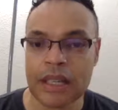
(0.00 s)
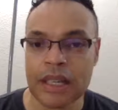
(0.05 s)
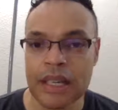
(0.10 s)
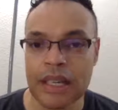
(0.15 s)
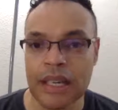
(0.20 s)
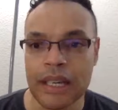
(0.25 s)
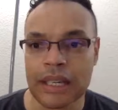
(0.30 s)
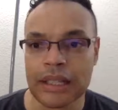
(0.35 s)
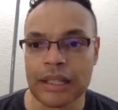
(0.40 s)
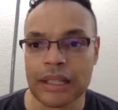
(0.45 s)

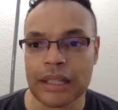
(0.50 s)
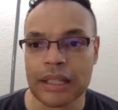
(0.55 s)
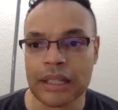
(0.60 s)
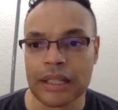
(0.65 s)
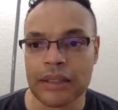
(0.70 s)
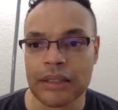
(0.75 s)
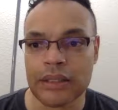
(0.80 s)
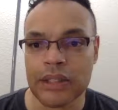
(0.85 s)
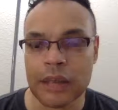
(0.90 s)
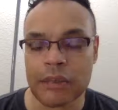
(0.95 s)
And
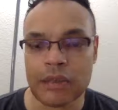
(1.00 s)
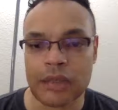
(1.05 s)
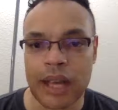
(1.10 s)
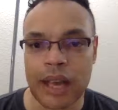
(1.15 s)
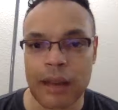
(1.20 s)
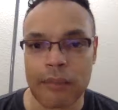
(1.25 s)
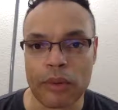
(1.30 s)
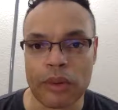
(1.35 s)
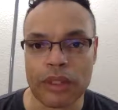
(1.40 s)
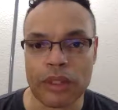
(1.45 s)
James
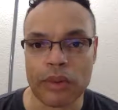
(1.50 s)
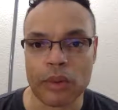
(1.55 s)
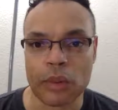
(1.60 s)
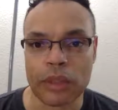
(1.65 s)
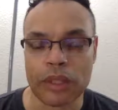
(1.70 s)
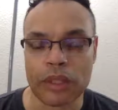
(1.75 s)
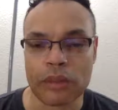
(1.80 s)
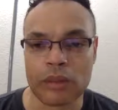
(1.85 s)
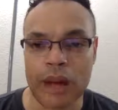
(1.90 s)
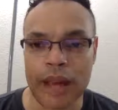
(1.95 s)
Cameron is one
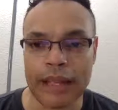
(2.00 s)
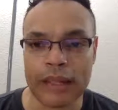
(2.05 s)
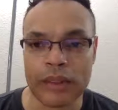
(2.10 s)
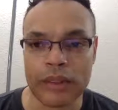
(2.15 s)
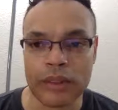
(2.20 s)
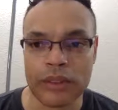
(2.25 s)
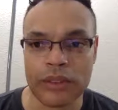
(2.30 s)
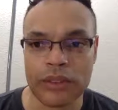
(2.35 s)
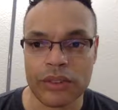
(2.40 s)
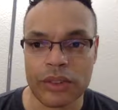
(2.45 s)
of the
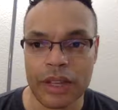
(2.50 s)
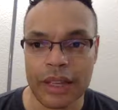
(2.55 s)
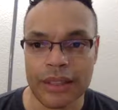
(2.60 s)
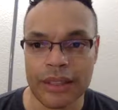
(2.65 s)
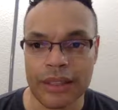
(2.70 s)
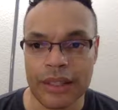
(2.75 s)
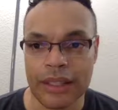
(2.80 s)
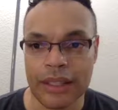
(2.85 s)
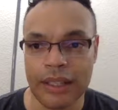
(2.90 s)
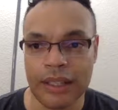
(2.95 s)
writers,
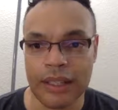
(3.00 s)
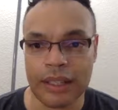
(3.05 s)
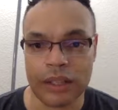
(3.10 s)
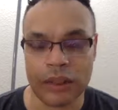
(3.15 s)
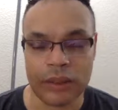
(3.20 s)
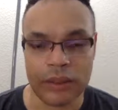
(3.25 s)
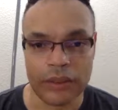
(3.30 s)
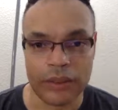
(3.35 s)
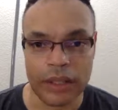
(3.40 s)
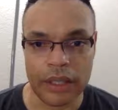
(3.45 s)
and he, you
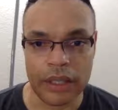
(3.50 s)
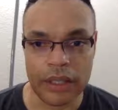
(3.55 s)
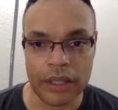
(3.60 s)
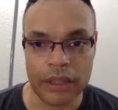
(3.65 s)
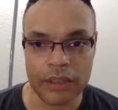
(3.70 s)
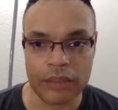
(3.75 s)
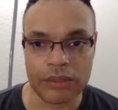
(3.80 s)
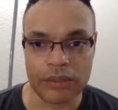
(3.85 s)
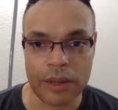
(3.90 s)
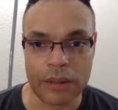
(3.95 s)
know,
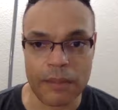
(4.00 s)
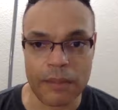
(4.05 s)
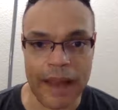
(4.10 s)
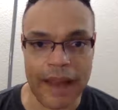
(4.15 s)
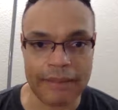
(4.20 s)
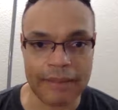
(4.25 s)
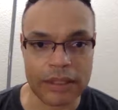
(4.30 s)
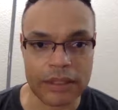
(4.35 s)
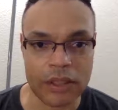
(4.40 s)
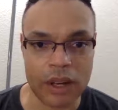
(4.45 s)
he's from
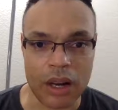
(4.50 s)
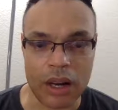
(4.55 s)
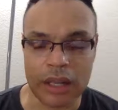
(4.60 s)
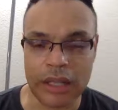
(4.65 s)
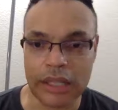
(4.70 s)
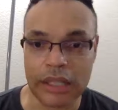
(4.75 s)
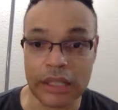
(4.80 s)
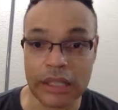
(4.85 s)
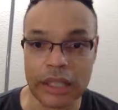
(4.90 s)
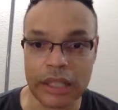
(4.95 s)
Avatar.
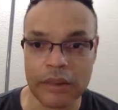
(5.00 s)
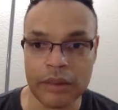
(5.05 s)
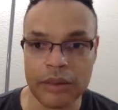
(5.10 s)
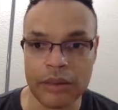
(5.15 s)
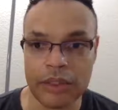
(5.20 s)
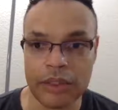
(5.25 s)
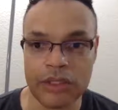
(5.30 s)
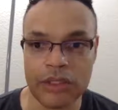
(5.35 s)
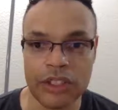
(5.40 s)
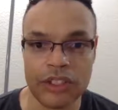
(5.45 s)
He
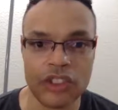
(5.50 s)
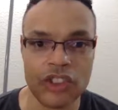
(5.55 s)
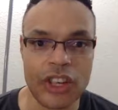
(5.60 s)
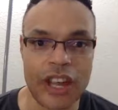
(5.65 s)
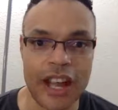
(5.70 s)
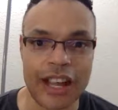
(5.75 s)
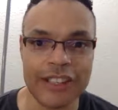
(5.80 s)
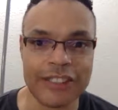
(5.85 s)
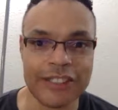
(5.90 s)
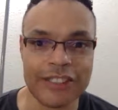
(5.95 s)
loves the
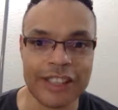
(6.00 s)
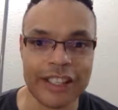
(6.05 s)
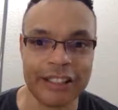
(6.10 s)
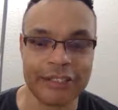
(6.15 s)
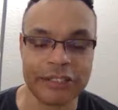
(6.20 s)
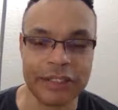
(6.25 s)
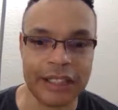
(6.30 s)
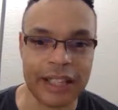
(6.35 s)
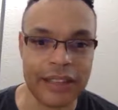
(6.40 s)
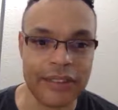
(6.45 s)
CGI
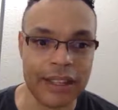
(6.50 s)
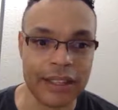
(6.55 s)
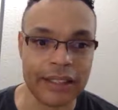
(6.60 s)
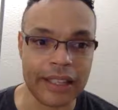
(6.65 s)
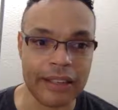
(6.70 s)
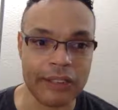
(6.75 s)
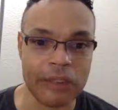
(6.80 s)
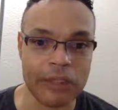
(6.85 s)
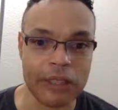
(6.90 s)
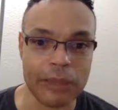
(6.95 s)
stuff, and I think
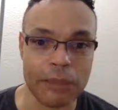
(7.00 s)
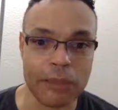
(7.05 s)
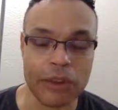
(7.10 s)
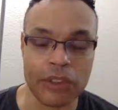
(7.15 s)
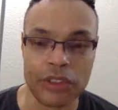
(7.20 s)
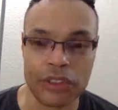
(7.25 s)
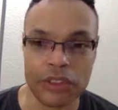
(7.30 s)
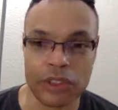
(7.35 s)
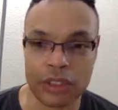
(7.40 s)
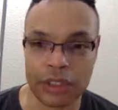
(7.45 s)
they really
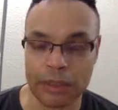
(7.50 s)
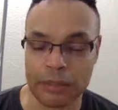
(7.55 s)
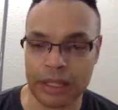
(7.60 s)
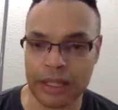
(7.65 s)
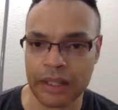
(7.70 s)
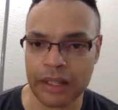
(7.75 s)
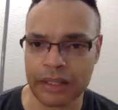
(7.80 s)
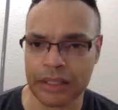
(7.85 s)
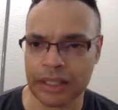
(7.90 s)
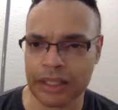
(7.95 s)
push it to the limit
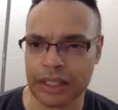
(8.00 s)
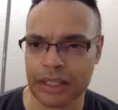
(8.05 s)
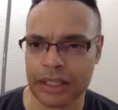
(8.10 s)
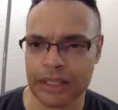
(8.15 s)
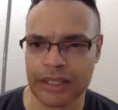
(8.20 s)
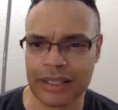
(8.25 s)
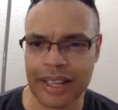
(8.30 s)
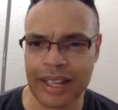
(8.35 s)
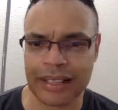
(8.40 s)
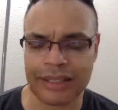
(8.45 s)
here. I think they did
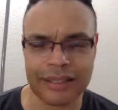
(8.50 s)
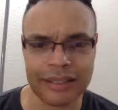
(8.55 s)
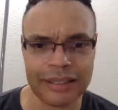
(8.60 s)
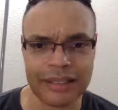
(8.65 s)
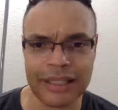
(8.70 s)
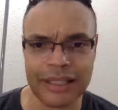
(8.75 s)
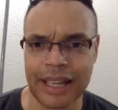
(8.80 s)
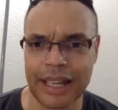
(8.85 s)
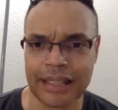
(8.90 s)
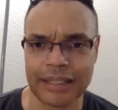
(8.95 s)
an
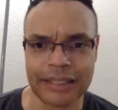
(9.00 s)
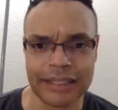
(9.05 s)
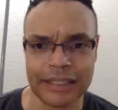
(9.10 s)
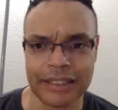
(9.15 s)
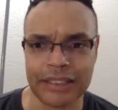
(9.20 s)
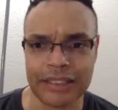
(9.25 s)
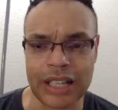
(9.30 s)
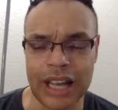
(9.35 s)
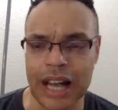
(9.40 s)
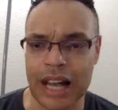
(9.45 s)

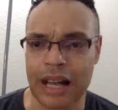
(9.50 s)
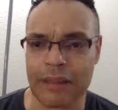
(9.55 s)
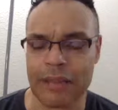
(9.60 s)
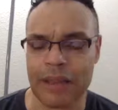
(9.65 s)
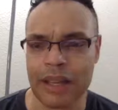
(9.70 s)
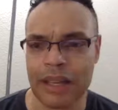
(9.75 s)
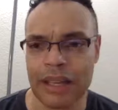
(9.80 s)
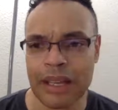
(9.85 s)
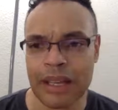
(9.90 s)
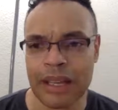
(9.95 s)
excellent job.
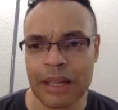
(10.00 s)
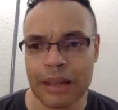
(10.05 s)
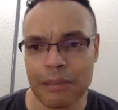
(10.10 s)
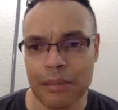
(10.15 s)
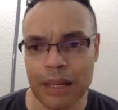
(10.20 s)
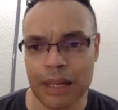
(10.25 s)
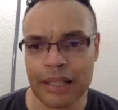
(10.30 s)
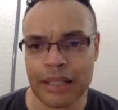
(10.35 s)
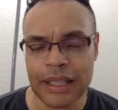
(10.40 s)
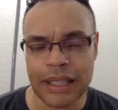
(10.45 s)

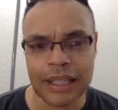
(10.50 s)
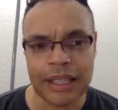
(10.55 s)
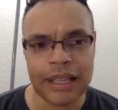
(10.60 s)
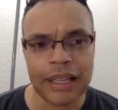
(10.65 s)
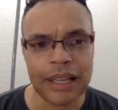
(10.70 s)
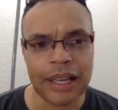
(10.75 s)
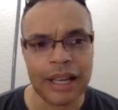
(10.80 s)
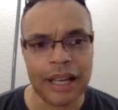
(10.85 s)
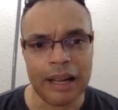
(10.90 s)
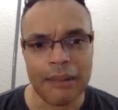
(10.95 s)
But
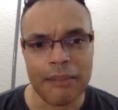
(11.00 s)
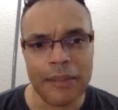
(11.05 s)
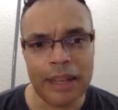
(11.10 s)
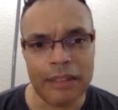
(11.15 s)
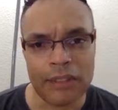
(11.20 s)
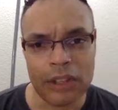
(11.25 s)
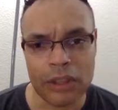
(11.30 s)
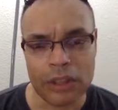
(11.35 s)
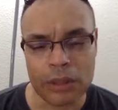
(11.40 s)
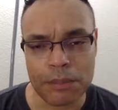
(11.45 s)

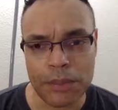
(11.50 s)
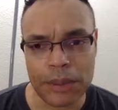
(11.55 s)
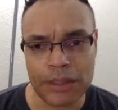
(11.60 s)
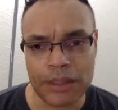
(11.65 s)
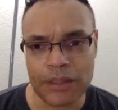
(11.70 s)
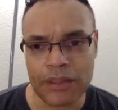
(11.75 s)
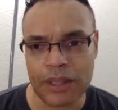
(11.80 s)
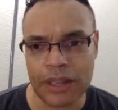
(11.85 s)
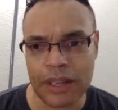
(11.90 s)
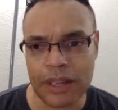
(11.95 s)
if you're going to put
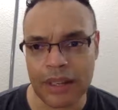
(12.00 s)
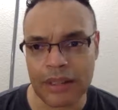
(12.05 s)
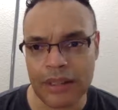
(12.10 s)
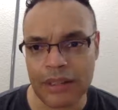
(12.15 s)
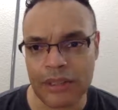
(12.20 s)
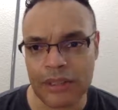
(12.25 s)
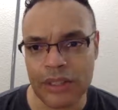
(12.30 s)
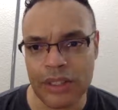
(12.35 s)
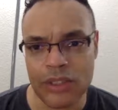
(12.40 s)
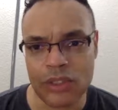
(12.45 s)

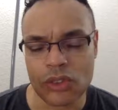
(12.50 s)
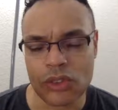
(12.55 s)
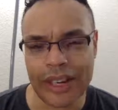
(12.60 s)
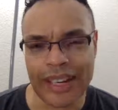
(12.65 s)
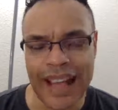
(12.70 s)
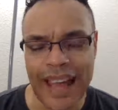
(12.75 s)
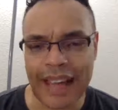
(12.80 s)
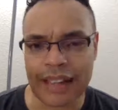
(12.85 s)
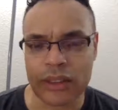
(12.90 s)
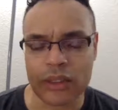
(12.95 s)
these
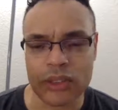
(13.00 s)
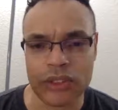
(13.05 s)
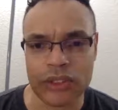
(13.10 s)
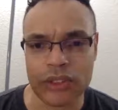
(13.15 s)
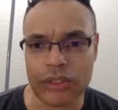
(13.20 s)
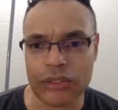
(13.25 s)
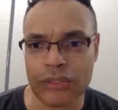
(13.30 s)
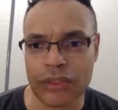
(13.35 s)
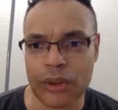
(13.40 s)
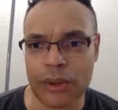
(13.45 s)
great actors in
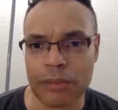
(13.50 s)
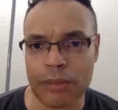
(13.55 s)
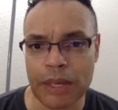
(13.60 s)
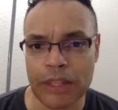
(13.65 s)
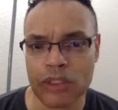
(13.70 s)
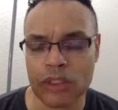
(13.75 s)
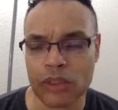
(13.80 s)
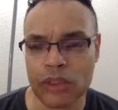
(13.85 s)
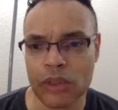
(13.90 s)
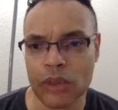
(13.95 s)
your film, make
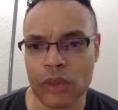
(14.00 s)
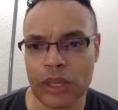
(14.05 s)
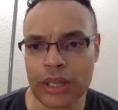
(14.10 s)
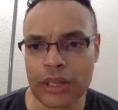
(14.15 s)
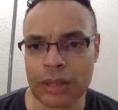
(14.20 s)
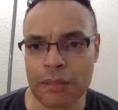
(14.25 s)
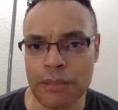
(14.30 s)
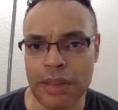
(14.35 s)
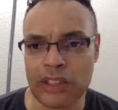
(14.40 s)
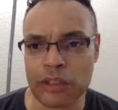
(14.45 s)
sure you
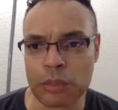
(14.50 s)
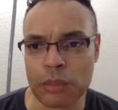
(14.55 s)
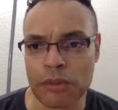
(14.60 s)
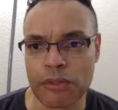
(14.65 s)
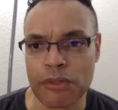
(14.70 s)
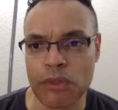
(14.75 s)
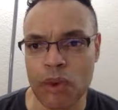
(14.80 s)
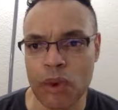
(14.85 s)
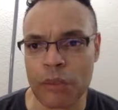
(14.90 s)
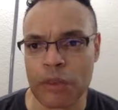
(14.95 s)
get the best
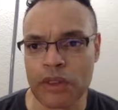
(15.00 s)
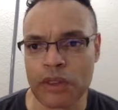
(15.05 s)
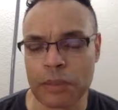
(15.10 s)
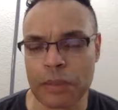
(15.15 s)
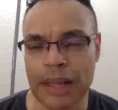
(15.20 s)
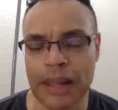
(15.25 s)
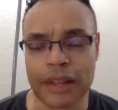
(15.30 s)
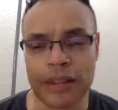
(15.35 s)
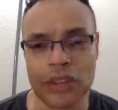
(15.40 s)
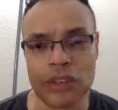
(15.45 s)
performance.
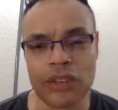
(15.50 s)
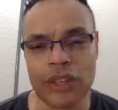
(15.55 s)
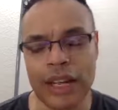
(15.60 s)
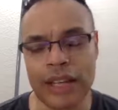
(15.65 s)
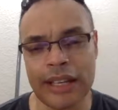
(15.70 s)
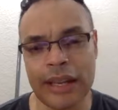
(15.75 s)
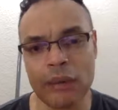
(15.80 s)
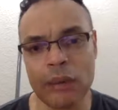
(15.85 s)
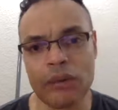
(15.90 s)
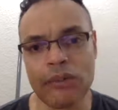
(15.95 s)
But I
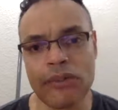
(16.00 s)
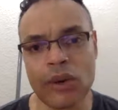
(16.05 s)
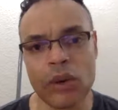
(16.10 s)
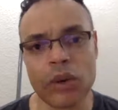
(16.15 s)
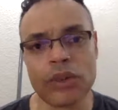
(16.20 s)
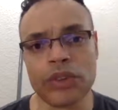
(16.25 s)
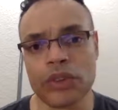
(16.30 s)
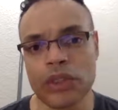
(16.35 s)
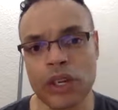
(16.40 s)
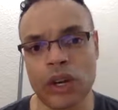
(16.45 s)
understand they were
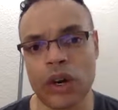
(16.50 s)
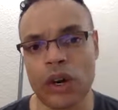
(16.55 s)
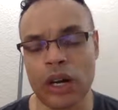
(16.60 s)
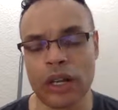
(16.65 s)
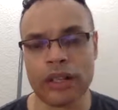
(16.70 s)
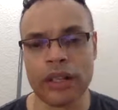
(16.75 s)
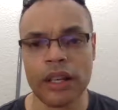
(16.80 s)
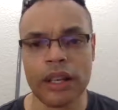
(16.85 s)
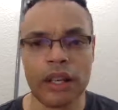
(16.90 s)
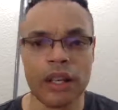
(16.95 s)
focusing
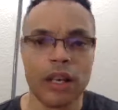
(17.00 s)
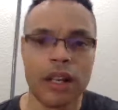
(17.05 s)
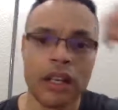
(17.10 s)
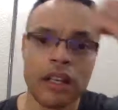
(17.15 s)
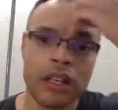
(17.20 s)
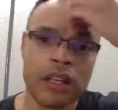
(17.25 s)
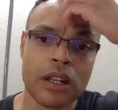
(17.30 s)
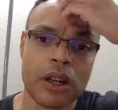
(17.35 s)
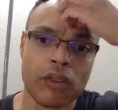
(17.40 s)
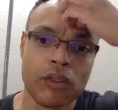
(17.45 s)
on,
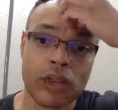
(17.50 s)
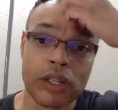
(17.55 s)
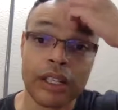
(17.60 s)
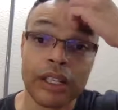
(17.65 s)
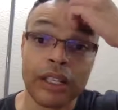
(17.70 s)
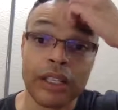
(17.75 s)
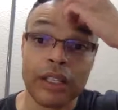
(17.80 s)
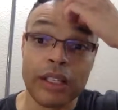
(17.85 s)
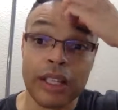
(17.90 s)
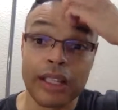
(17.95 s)
you know,
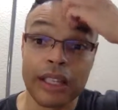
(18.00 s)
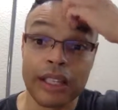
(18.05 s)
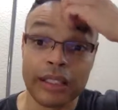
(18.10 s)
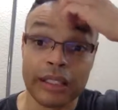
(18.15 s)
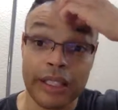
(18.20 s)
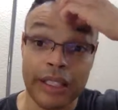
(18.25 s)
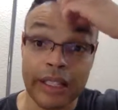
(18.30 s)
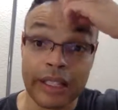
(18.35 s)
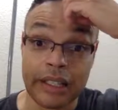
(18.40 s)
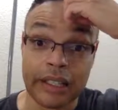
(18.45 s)
really getting
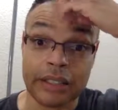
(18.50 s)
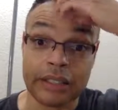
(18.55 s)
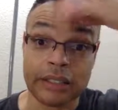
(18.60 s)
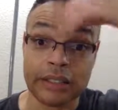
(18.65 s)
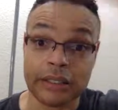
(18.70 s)
Alita,